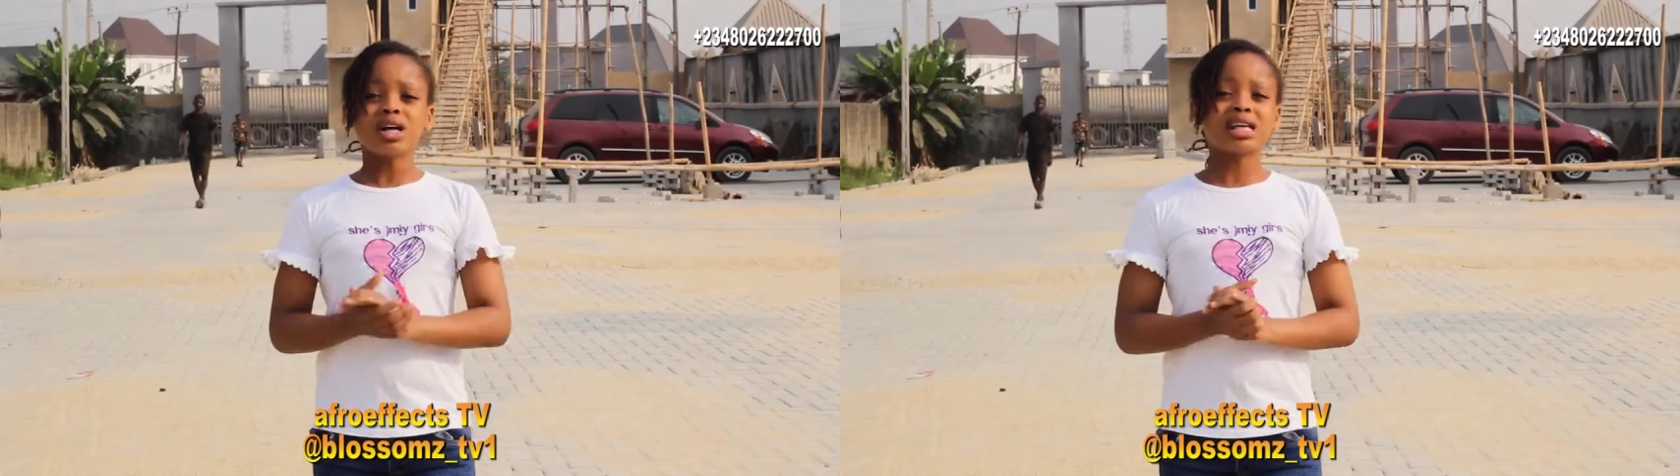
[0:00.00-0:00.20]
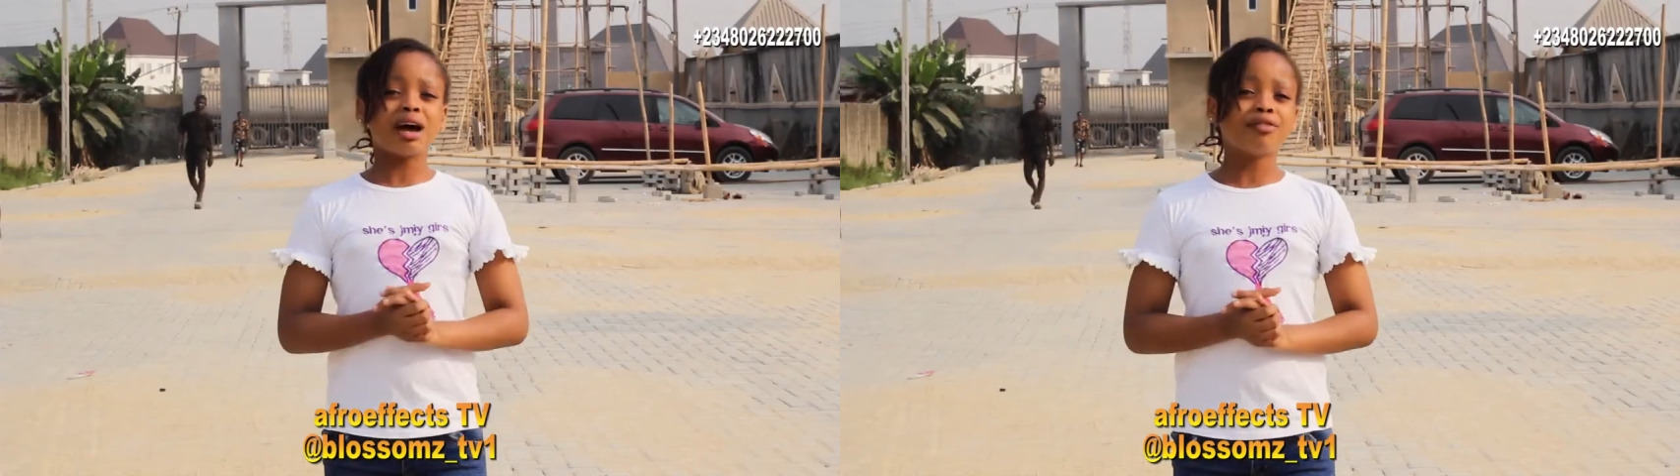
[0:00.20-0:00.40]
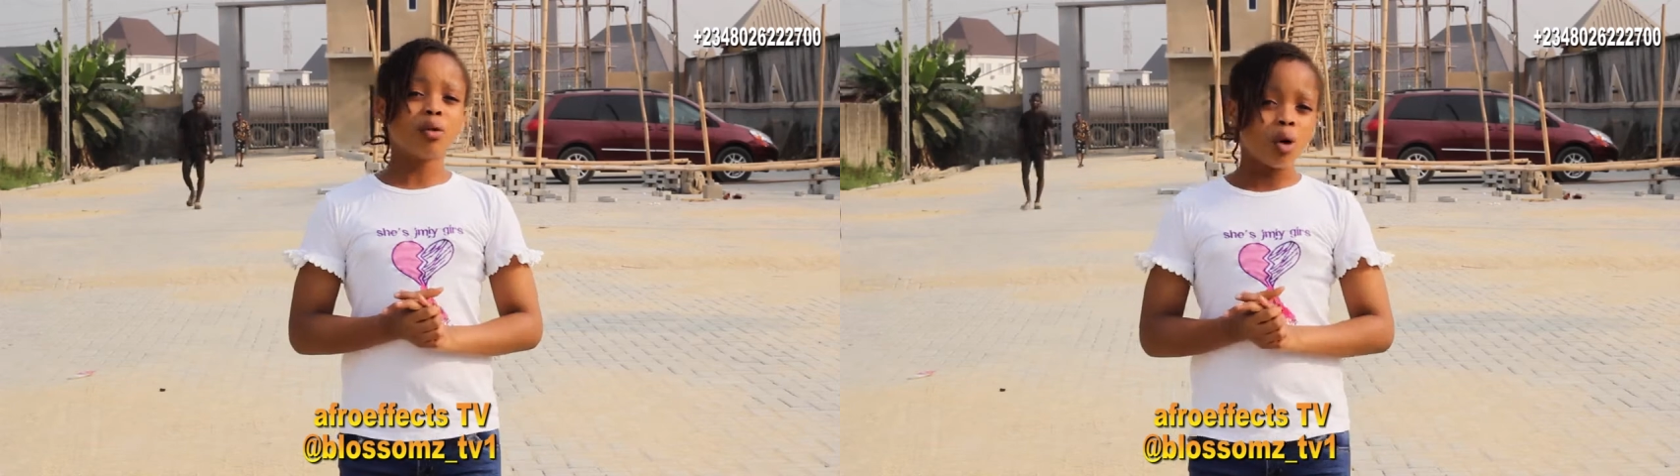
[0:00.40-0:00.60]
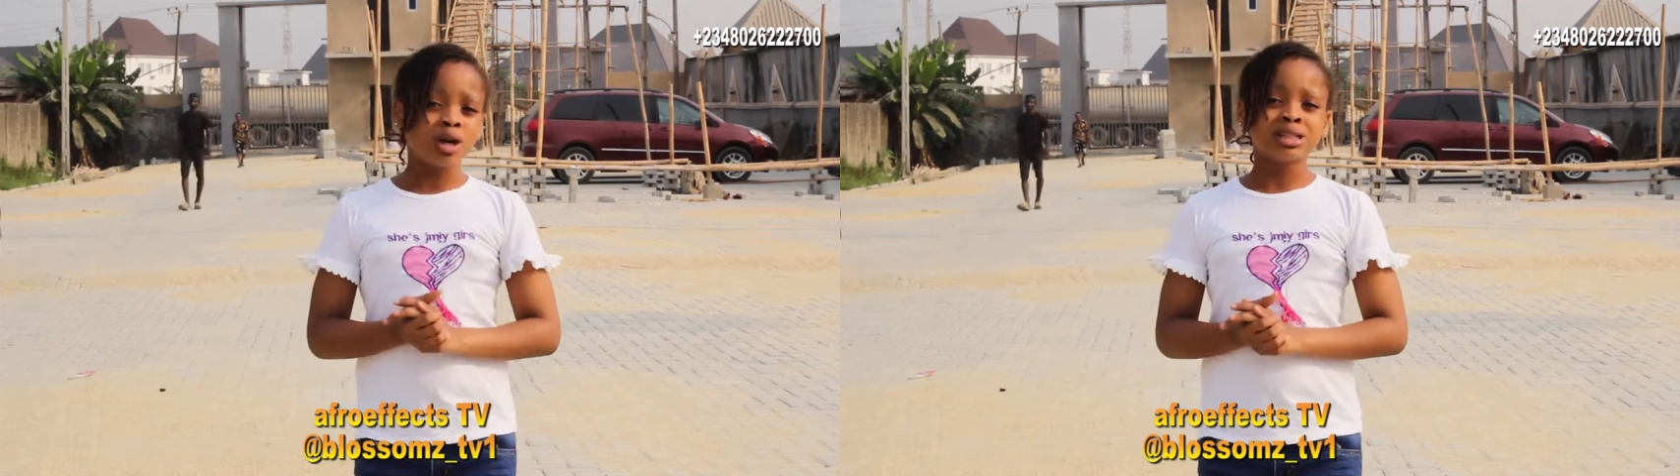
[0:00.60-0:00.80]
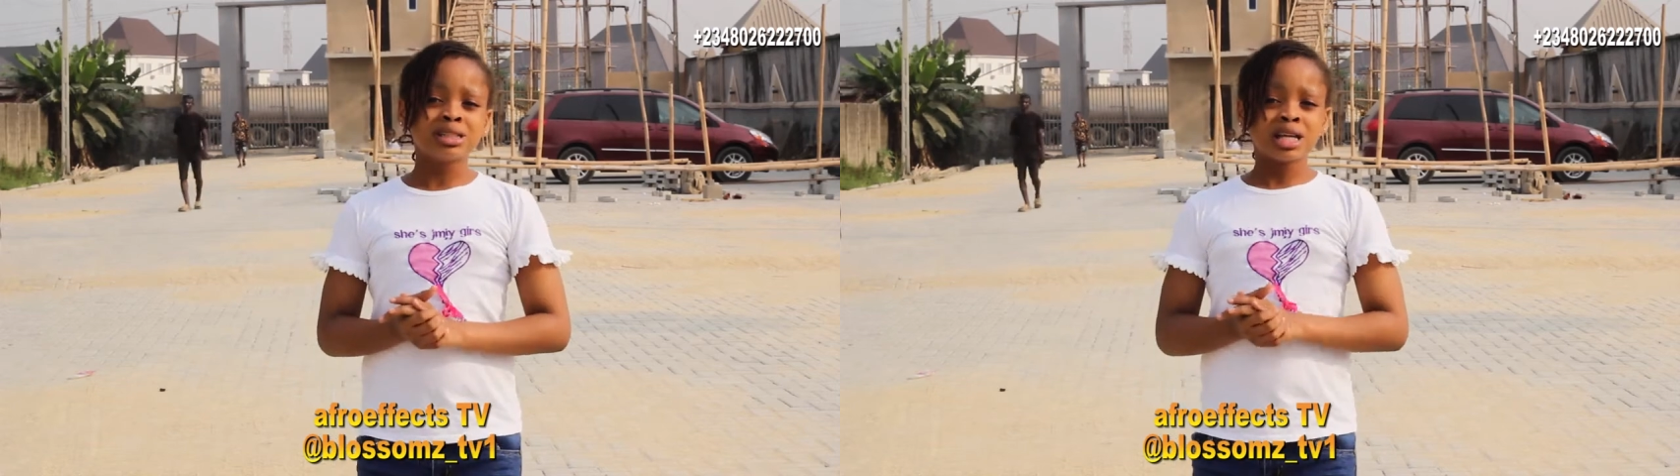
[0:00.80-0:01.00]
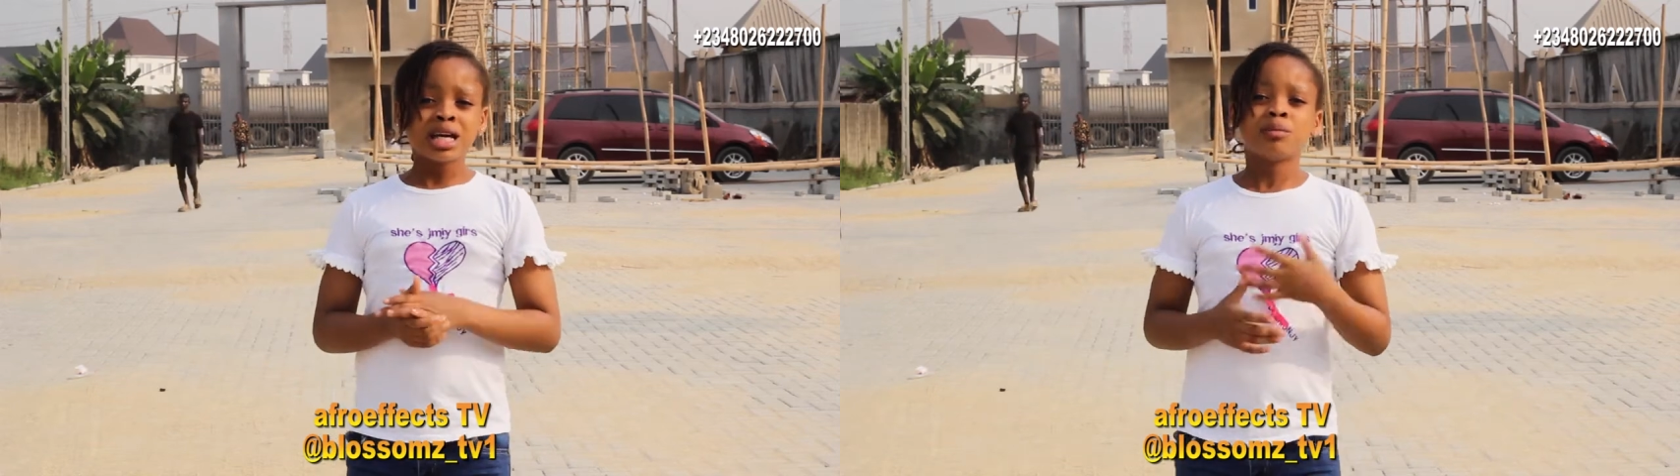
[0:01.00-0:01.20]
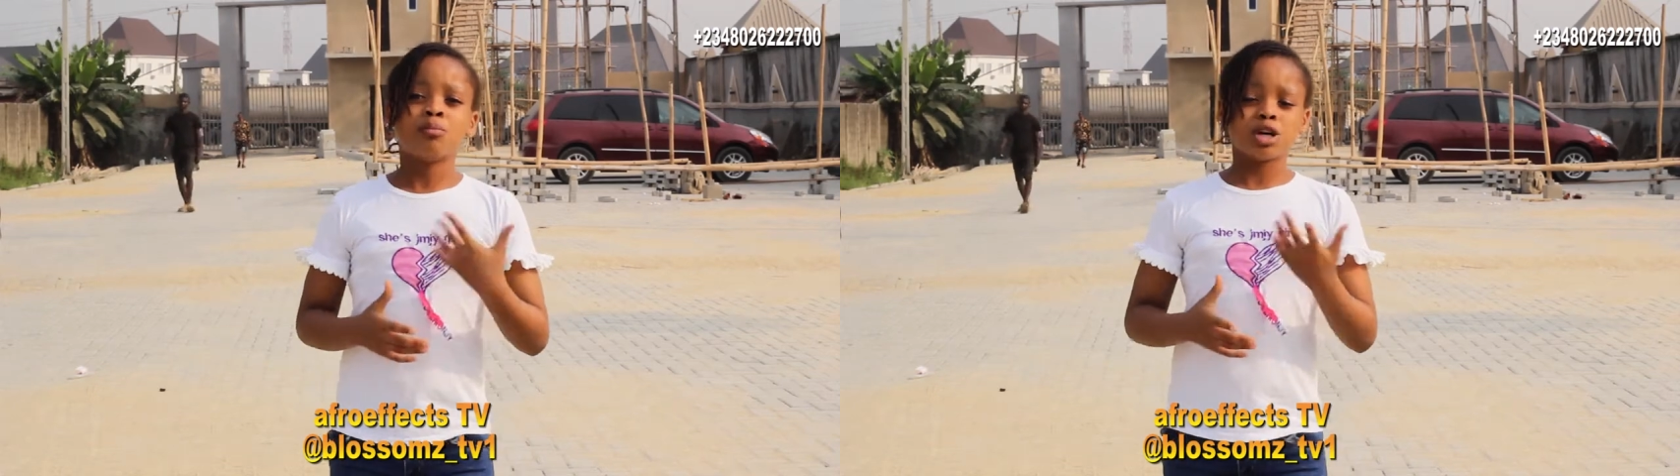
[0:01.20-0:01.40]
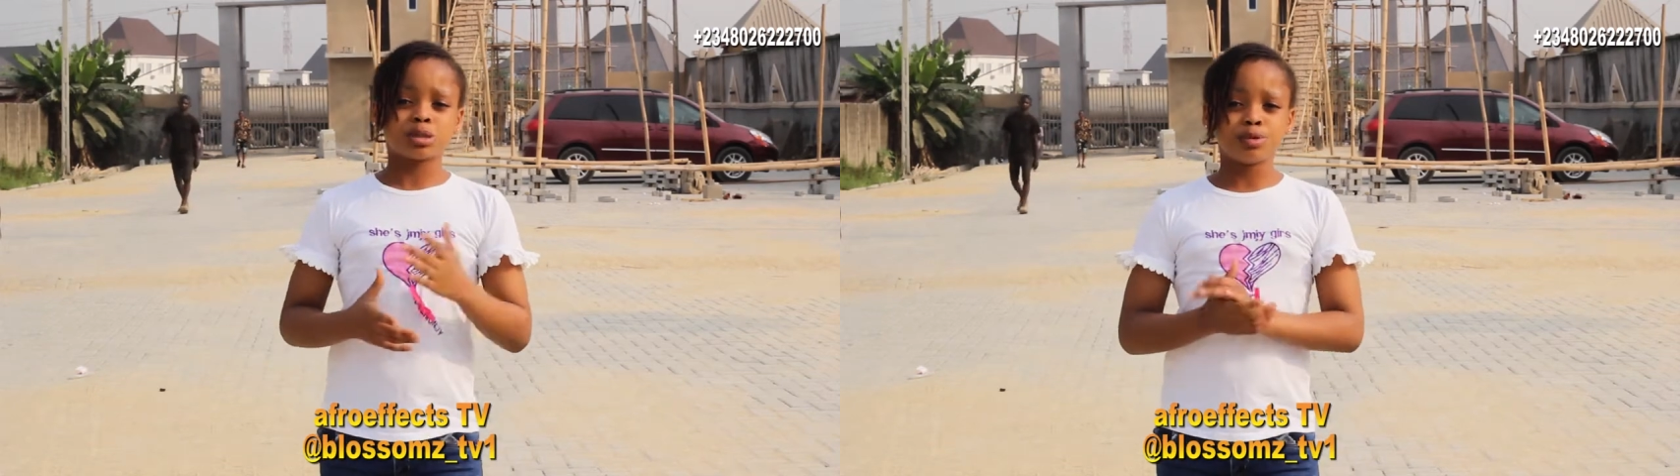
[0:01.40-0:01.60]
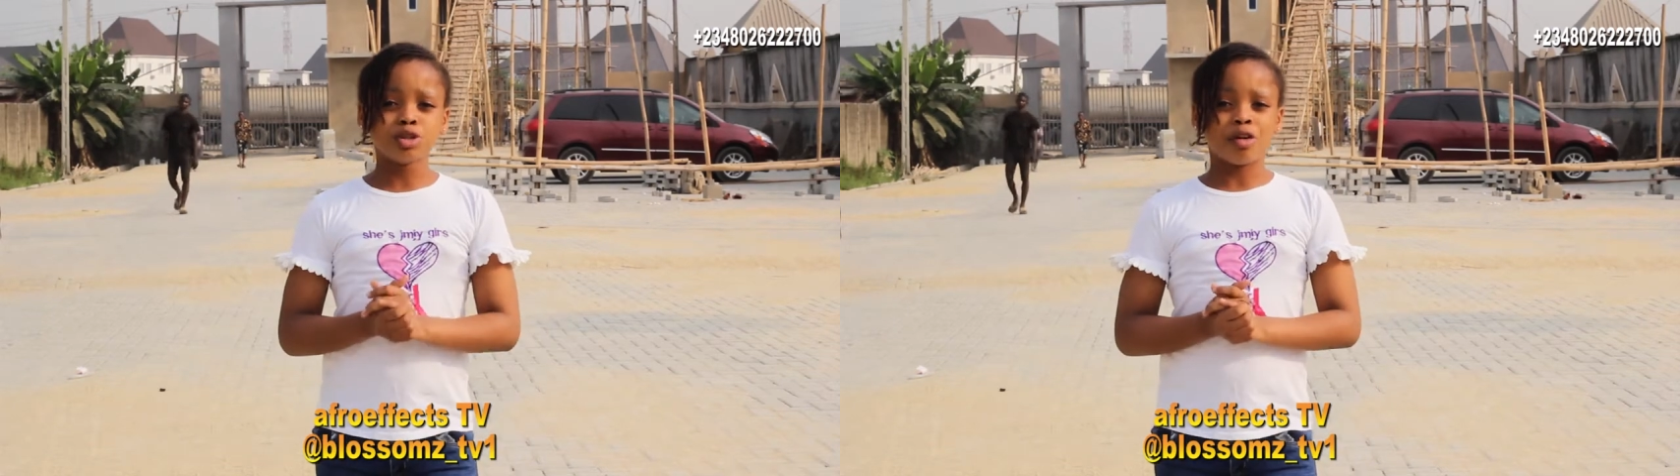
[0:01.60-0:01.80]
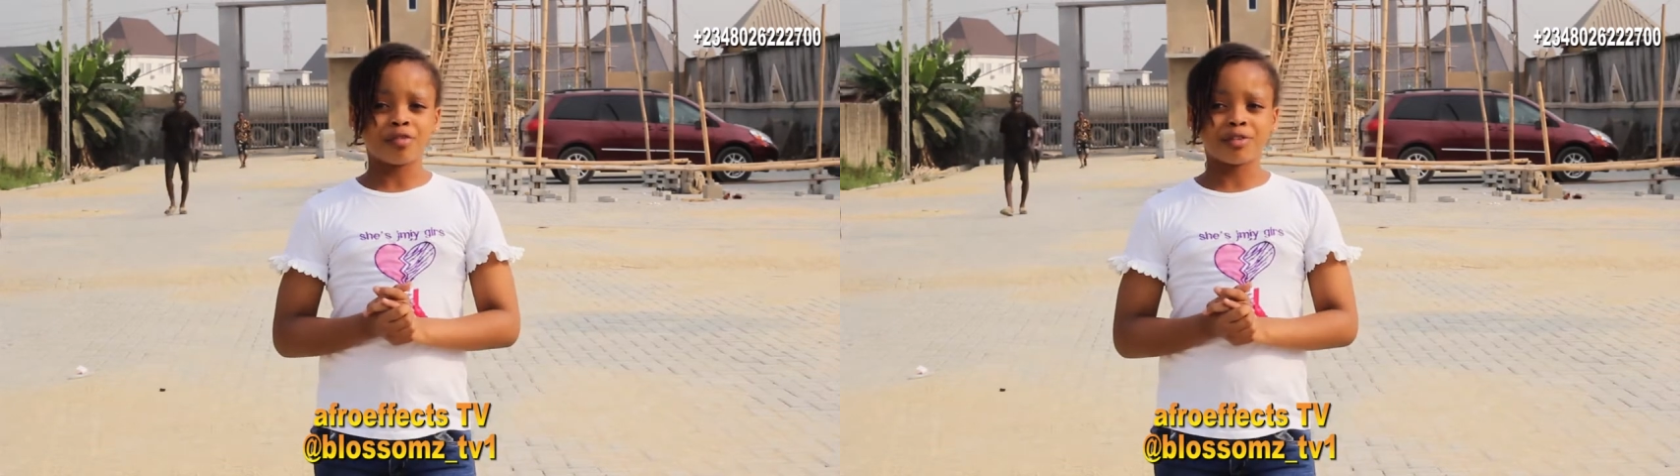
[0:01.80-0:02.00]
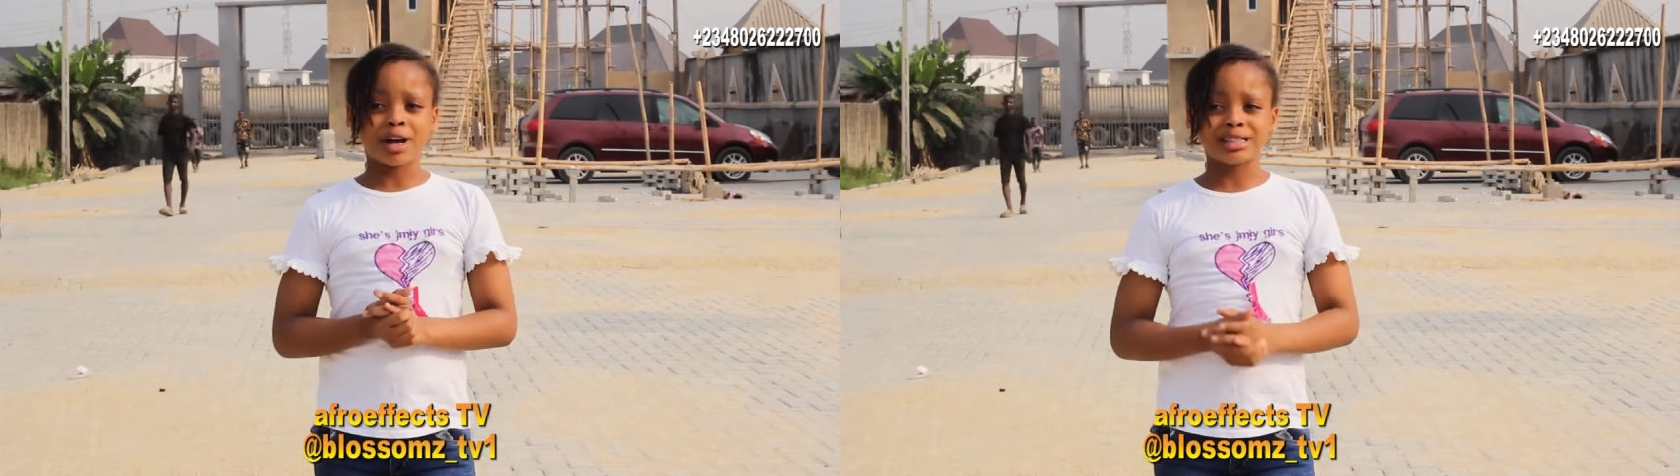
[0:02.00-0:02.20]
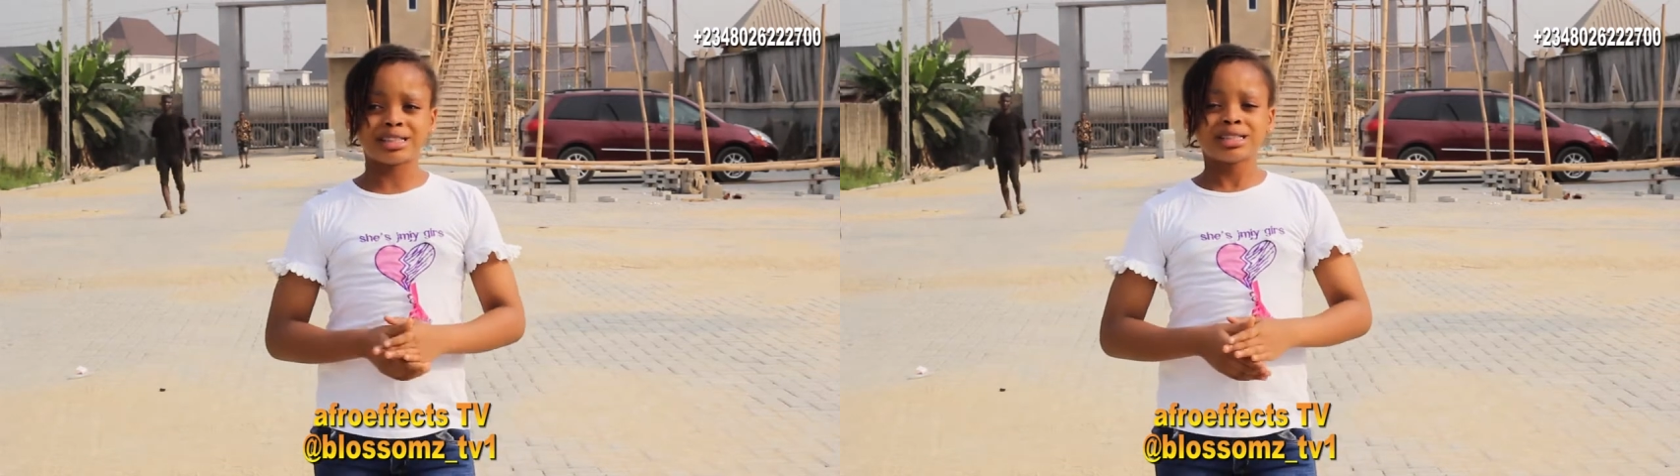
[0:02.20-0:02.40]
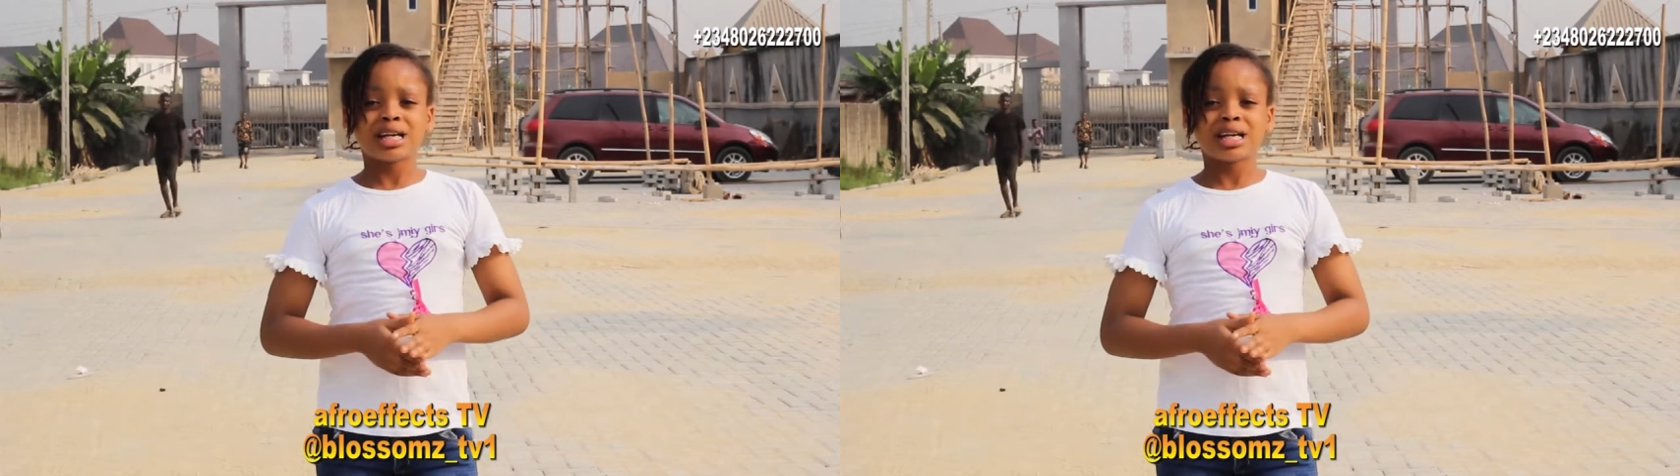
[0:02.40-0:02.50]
Not everyone must be your friends.